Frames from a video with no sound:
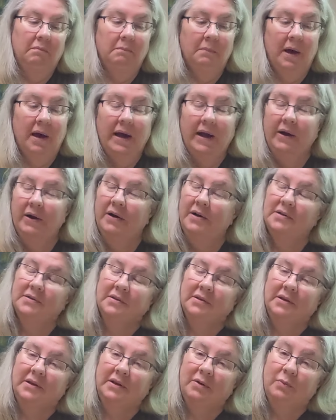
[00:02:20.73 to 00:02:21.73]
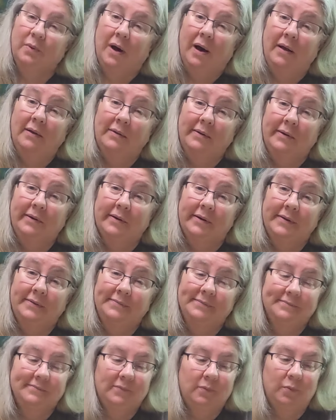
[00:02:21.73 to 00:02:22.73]
My area doesn't get White Lily.
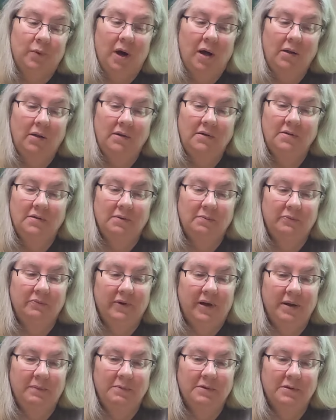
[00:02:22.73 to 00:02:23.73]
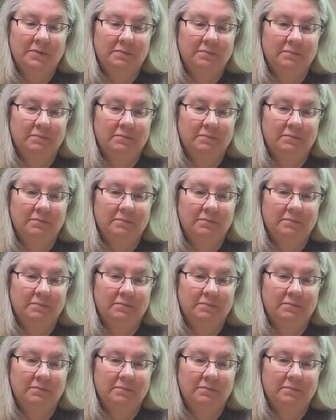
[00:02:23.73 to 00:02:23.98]
White Lily is a famous,